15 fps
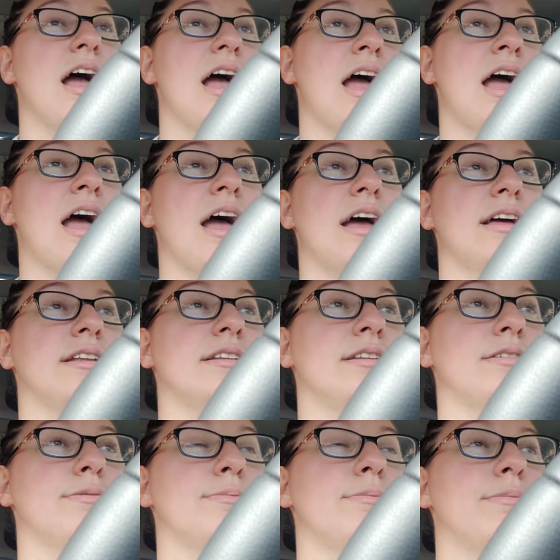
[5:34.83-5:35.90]

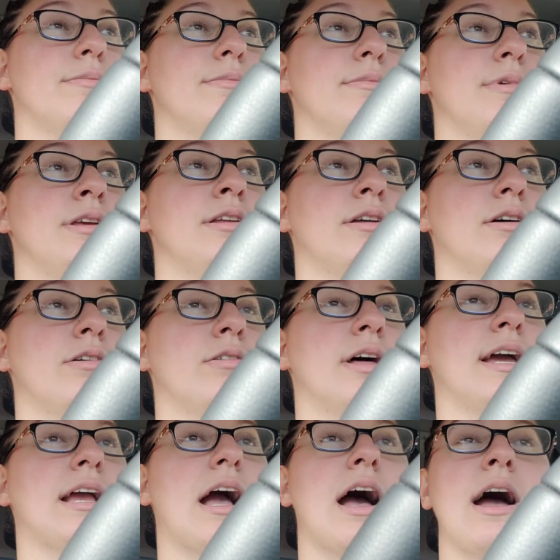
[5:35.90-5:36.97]
and you know,
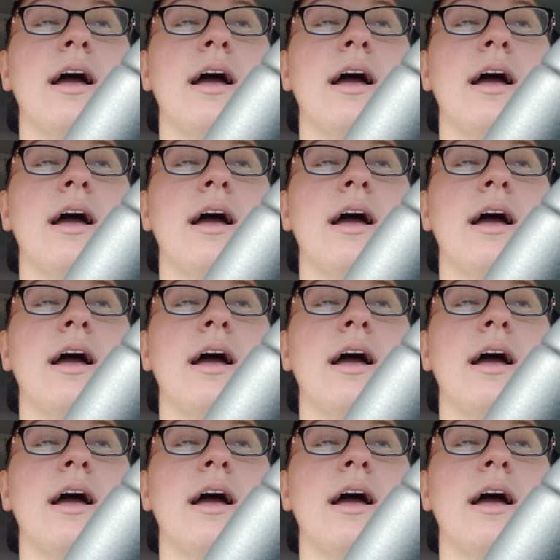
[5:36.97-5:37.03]
like,